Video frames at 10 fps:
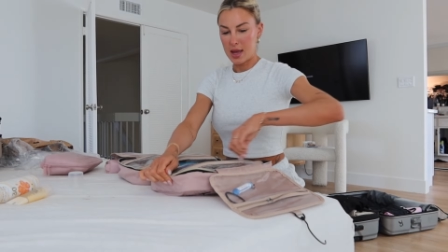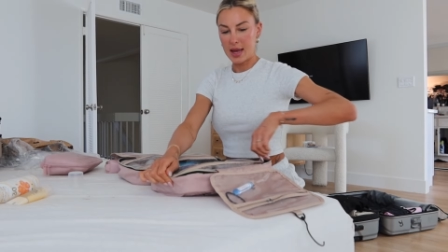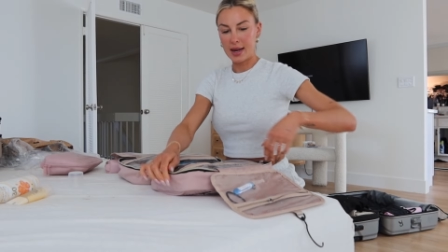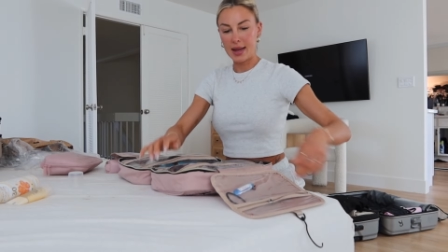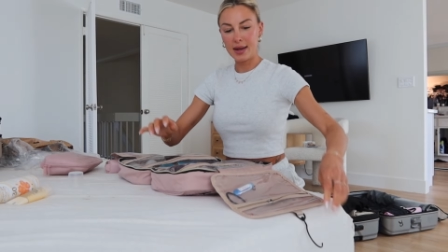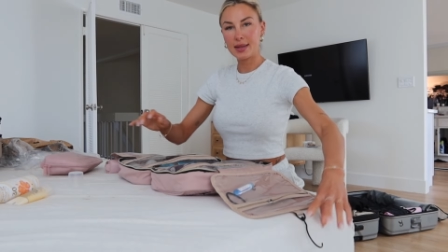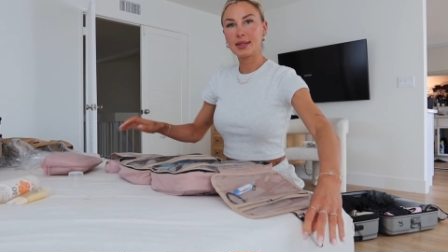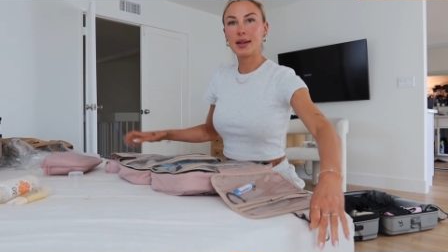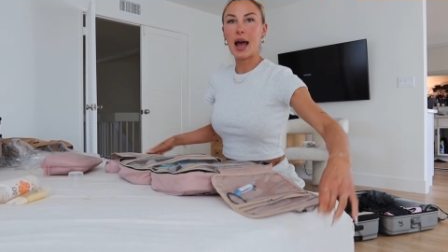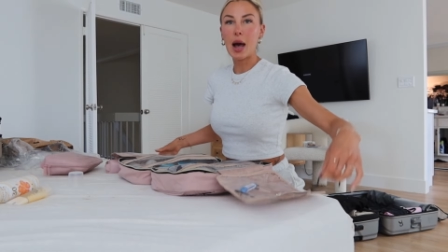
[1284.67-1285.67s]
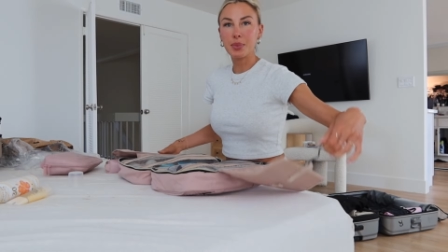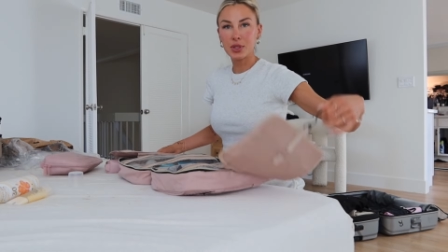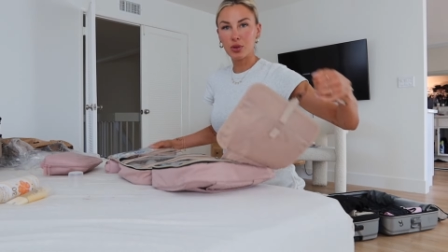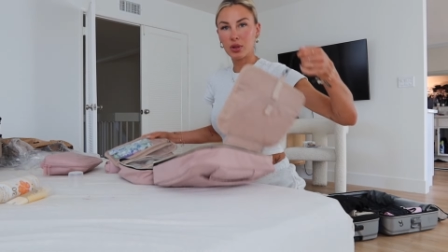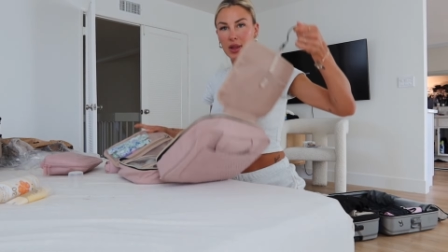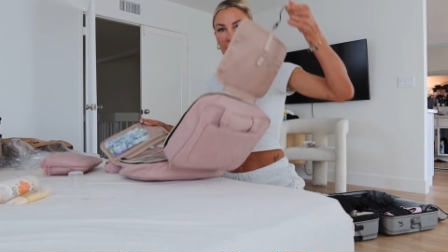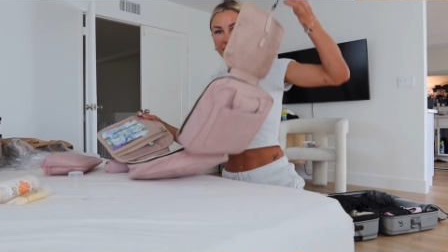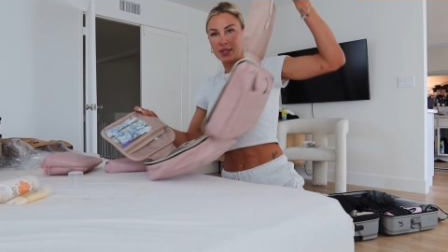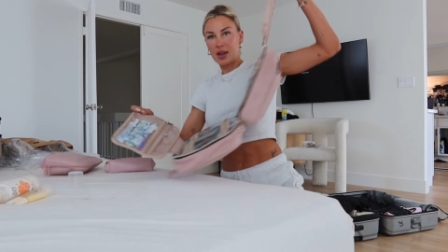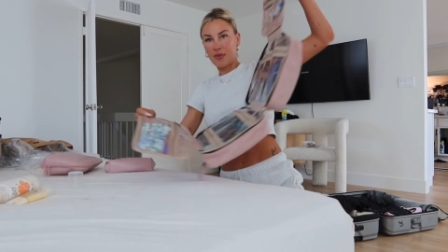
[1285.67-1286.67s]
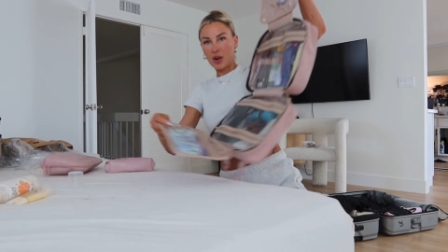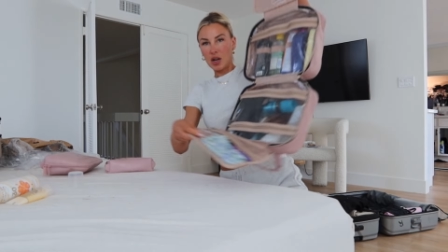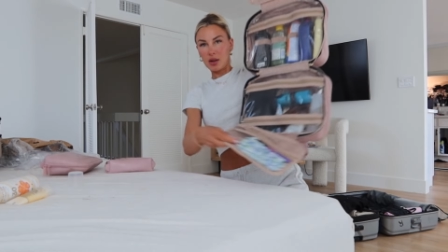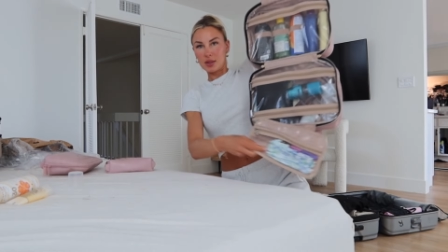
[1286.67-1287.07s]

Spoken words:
and it is an absolute lifesaver,